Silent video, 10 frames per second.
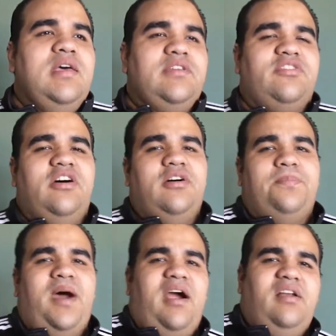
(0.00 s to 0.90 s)
So
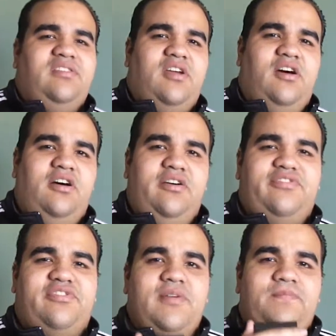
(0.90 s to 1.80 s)
part
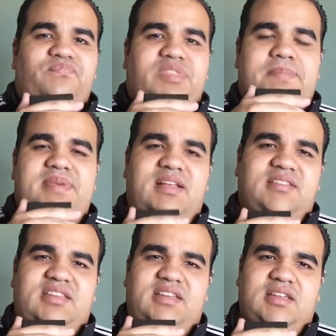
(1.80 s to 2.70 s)
of
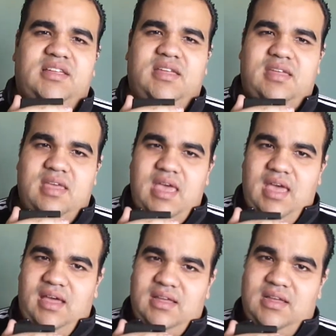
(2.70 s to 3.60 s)
building
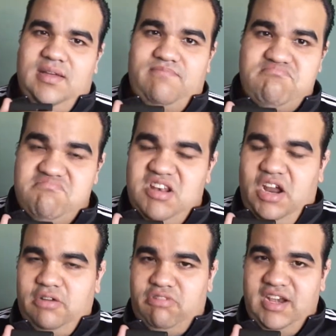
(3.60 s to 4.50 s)

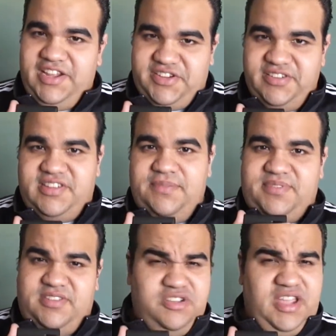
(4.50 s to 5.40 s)
long
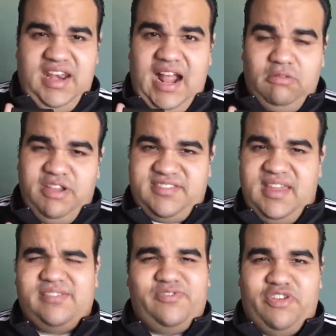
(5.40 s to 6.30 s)
relationships, you can always
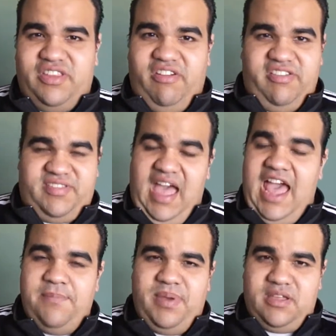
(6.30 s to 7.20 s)
ask for their
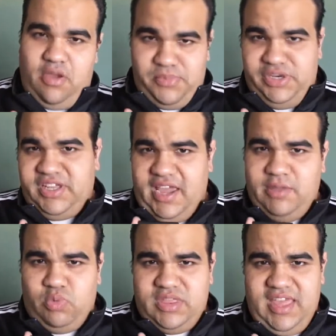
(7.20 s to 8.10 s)
Skype and
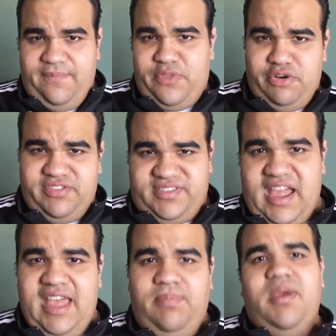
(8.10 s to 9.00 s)
communicate with them through
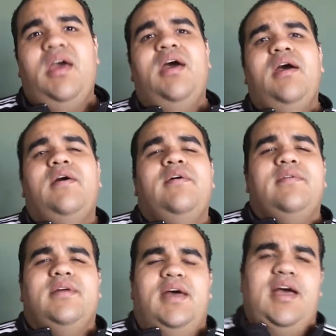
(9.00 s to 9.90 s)
Skype.
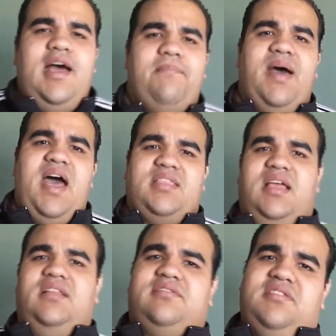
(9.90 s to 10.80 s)
But
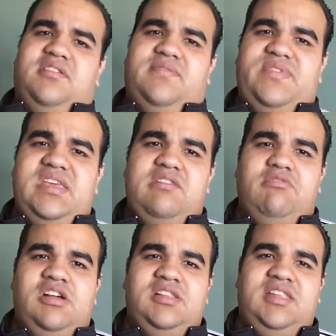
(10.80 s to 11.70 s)
also,
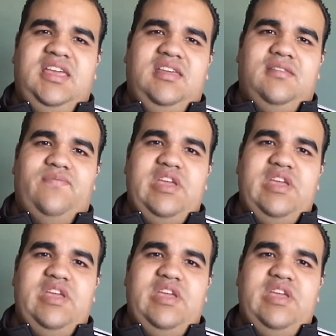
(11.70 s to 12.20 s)
you need